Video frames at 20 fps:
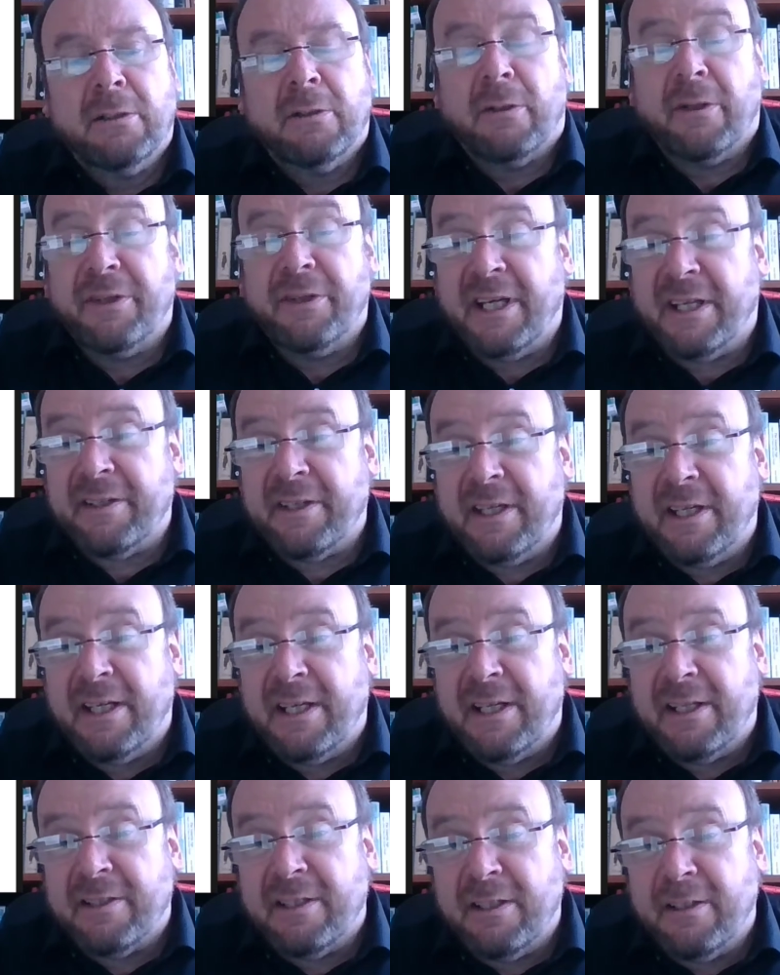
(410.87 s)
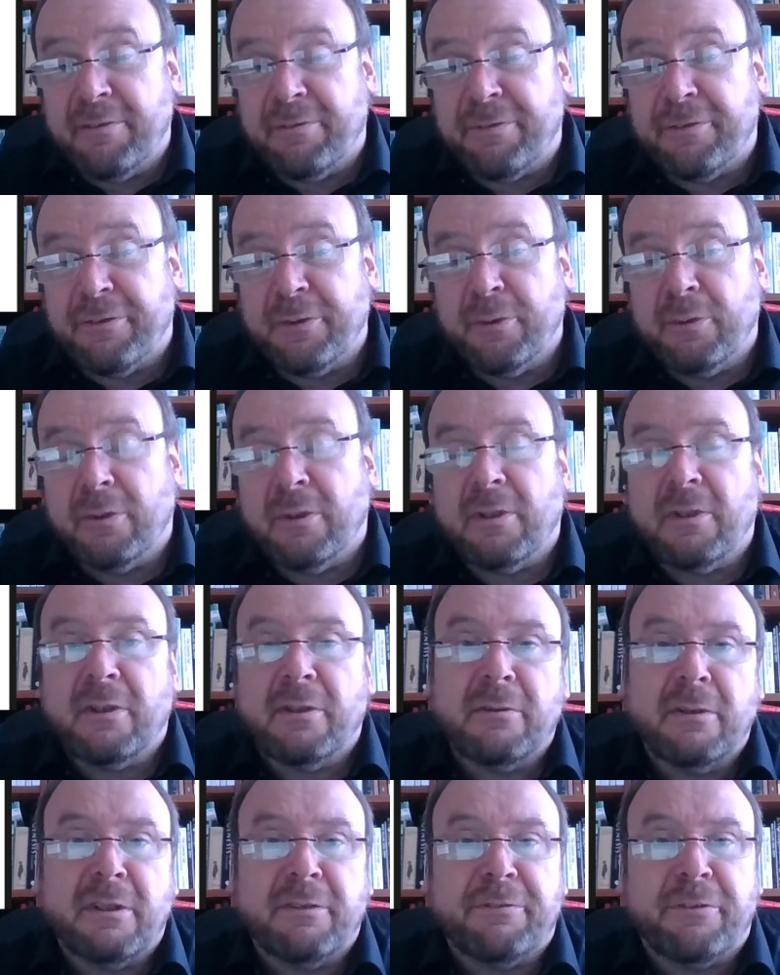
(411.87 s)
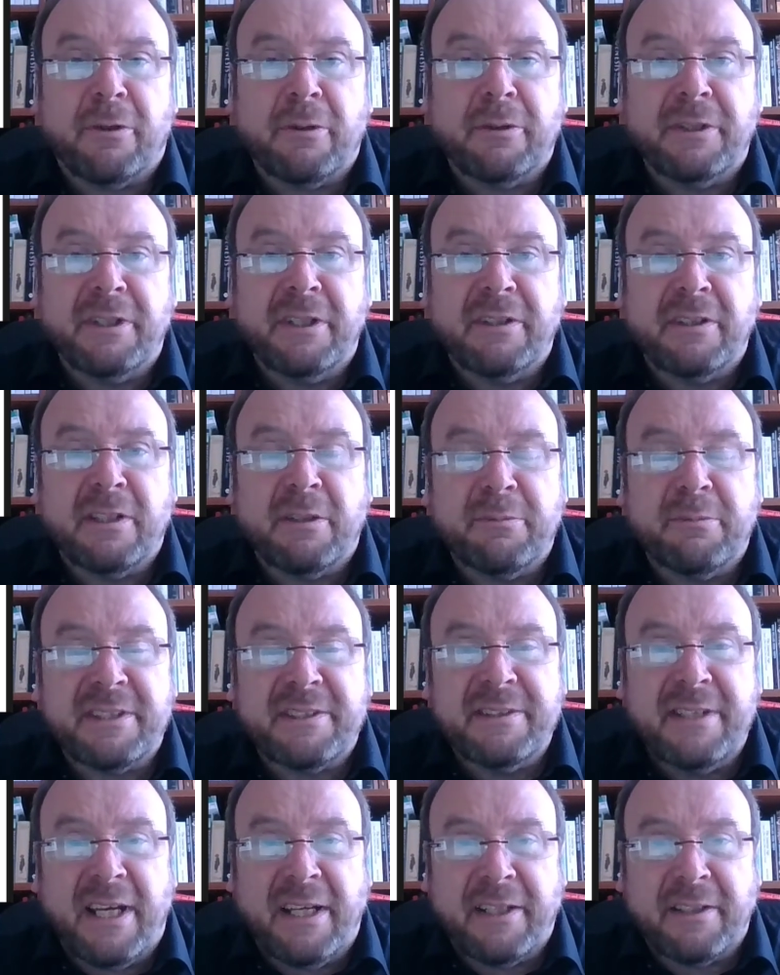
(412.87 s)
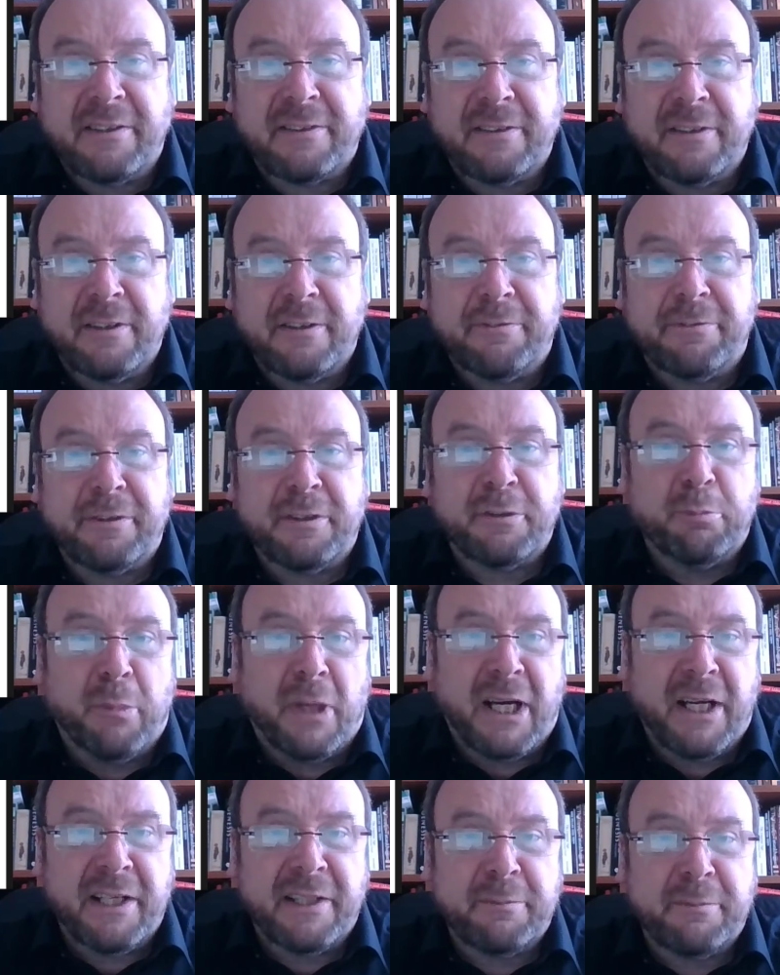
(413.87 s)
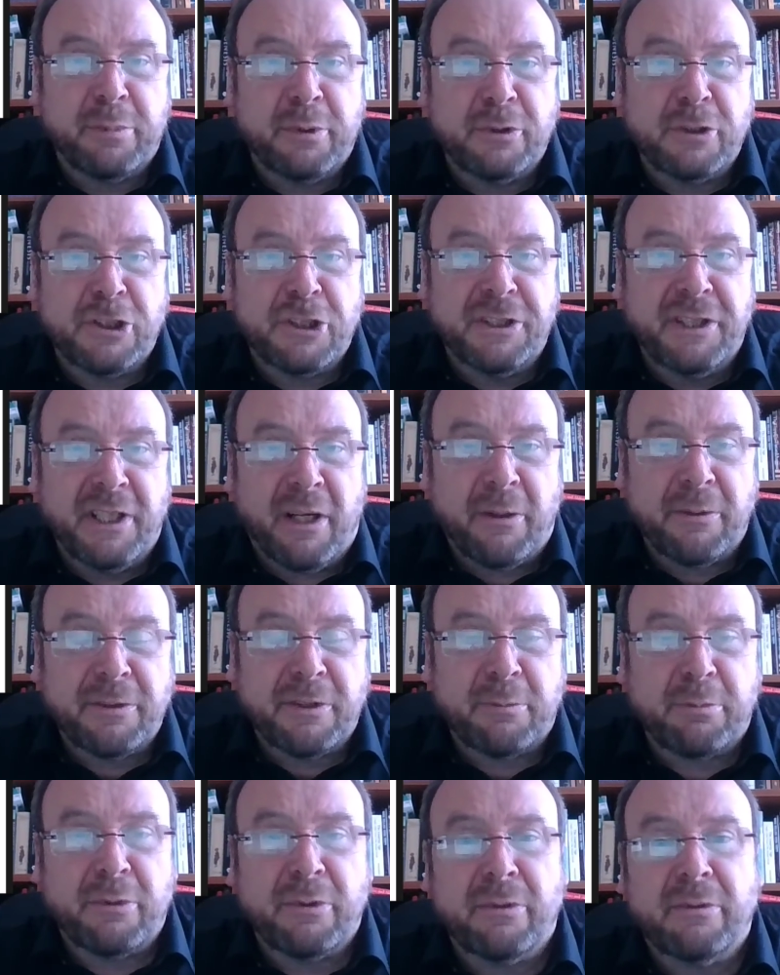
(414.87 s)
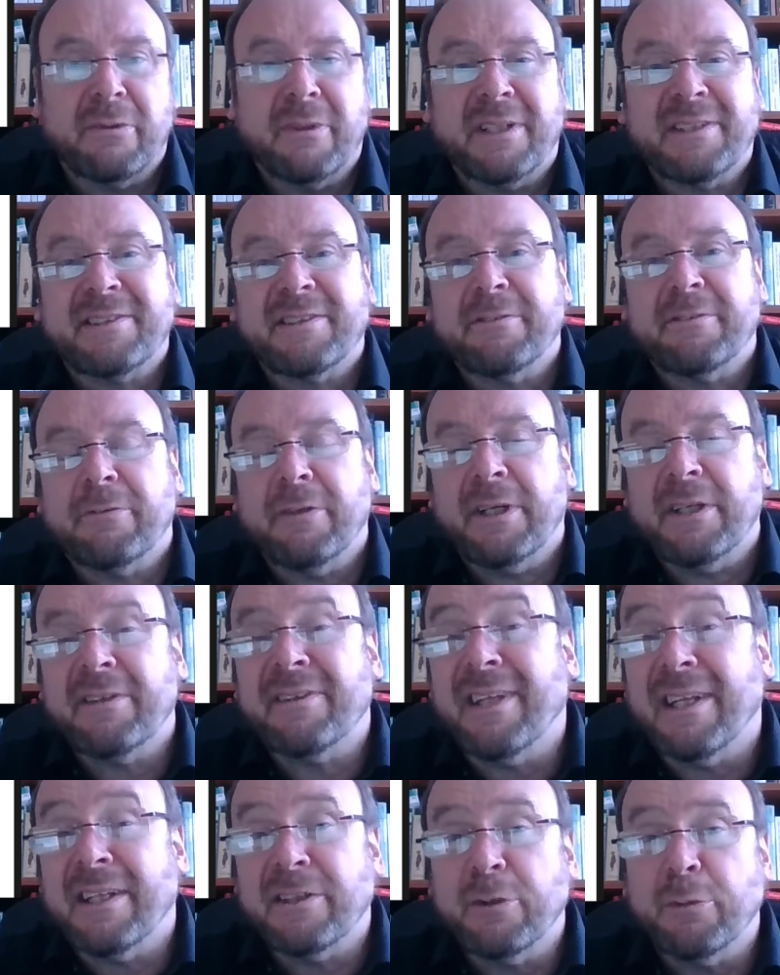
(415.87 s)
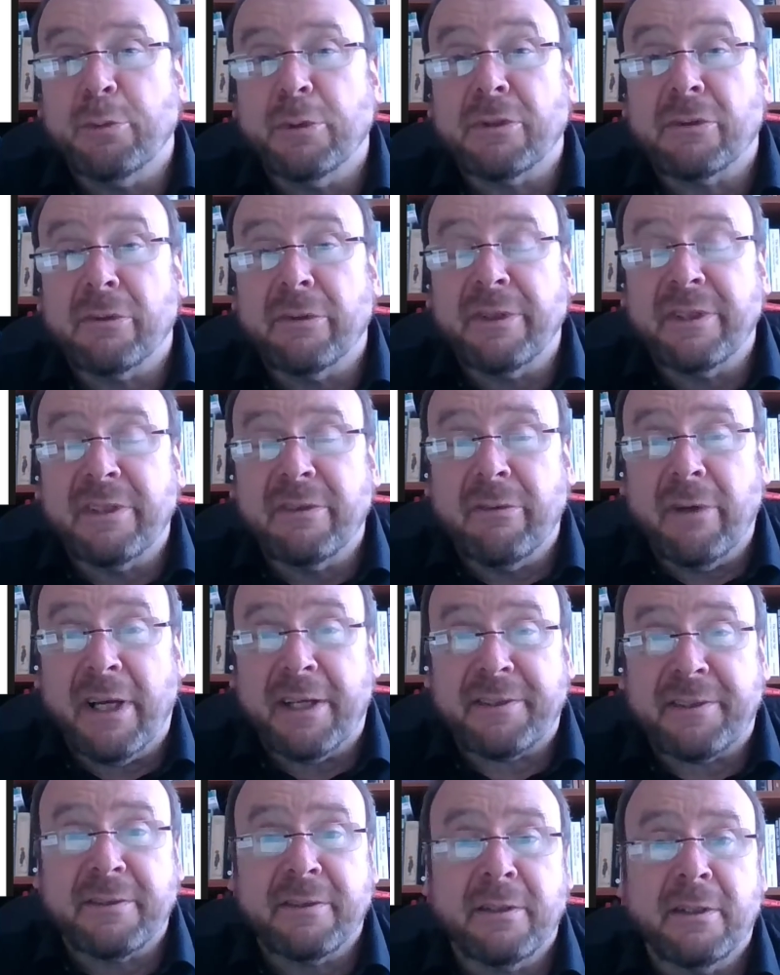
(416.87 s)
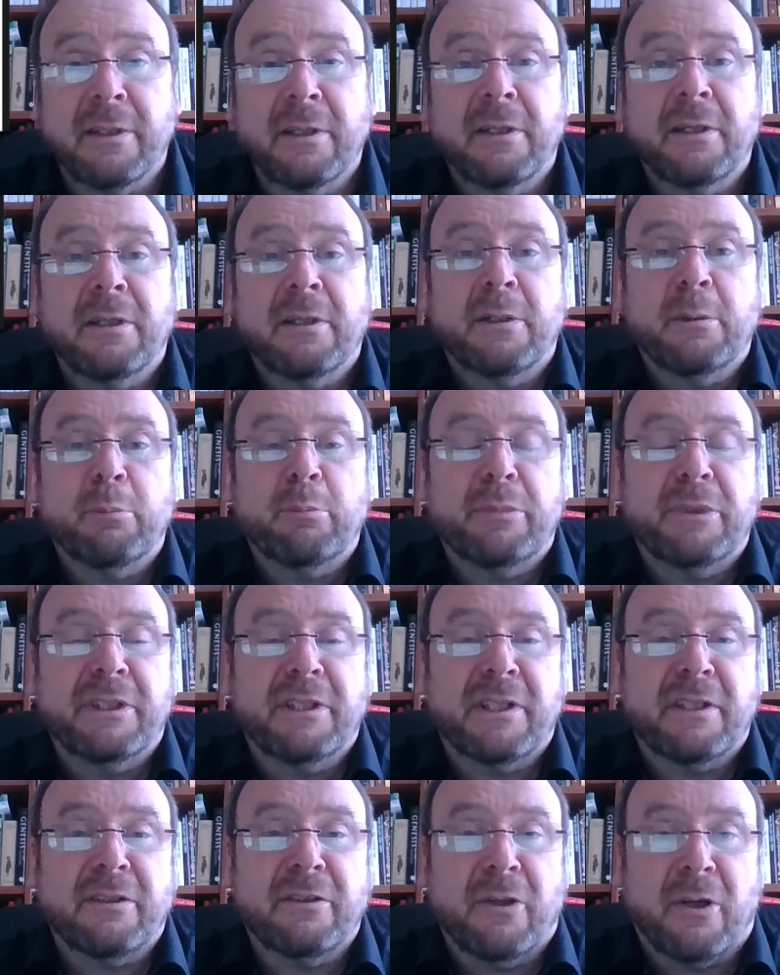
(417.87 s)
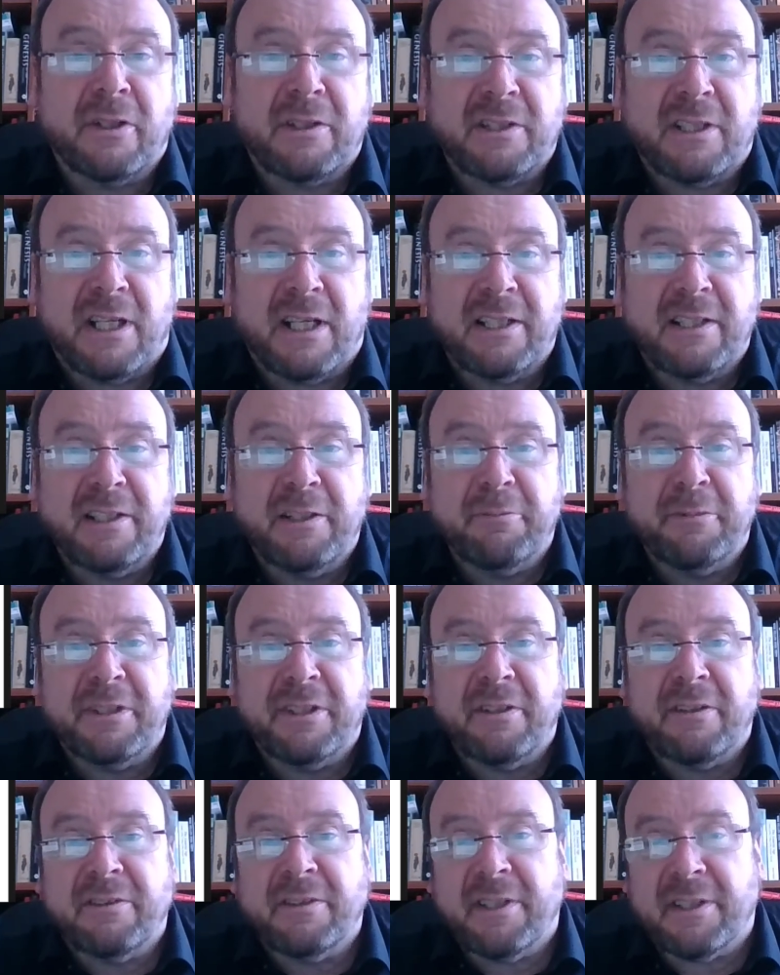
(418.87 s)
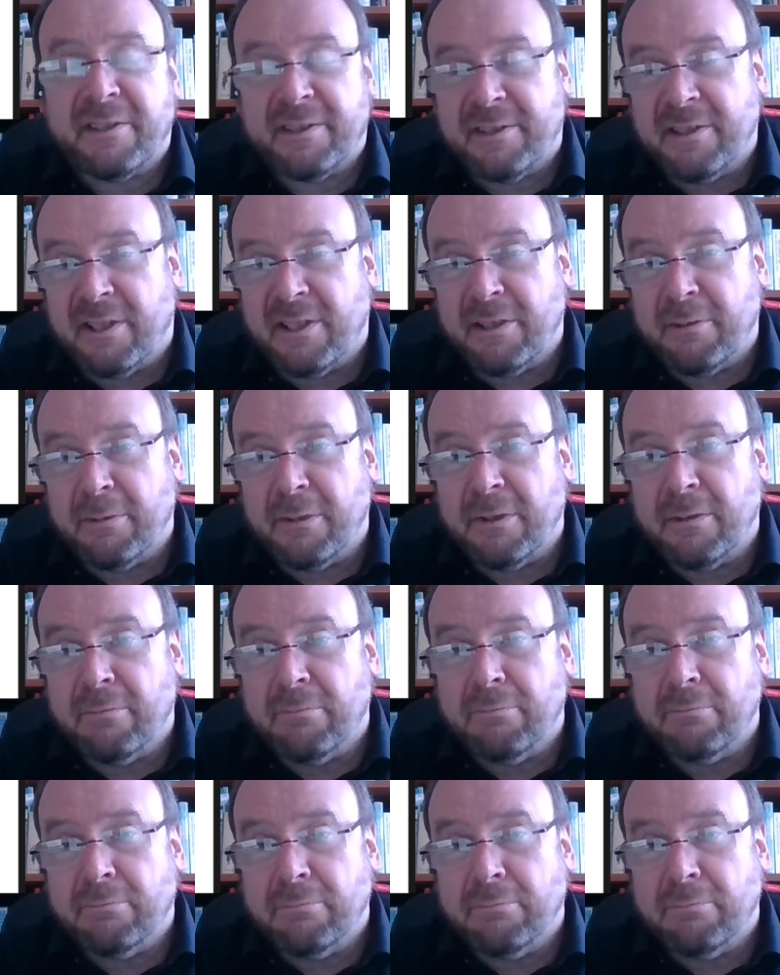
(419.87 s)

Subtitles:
On the other hand, if your foreign income is negative, it might push down your progressive rate, then you would regret being not unlimited tax liable.